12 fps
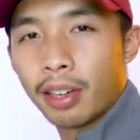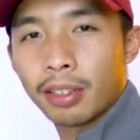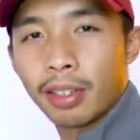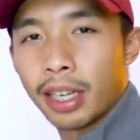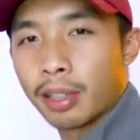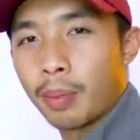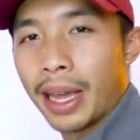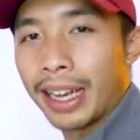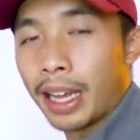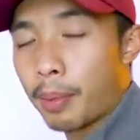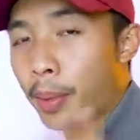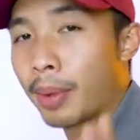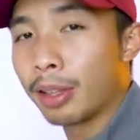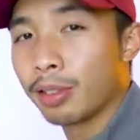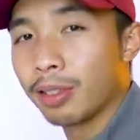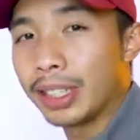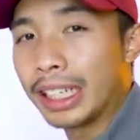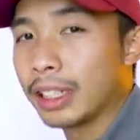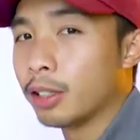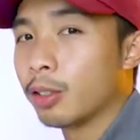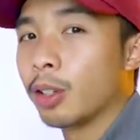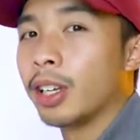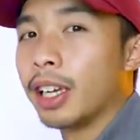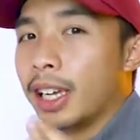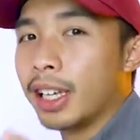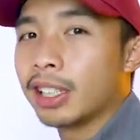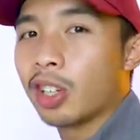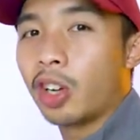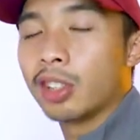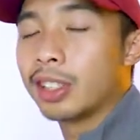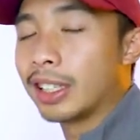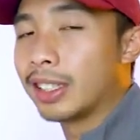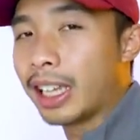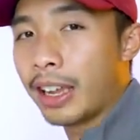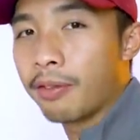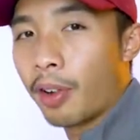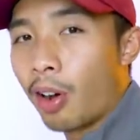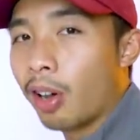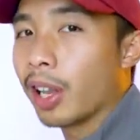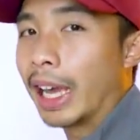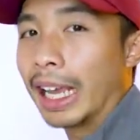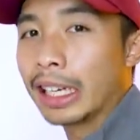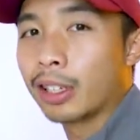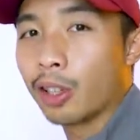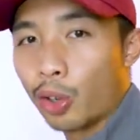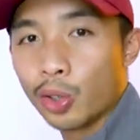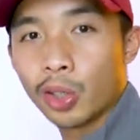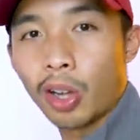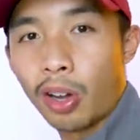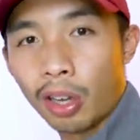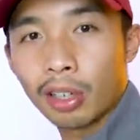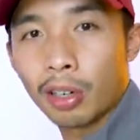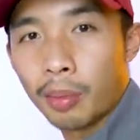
AutoCAD command I'm about to teach you is called the save all and close all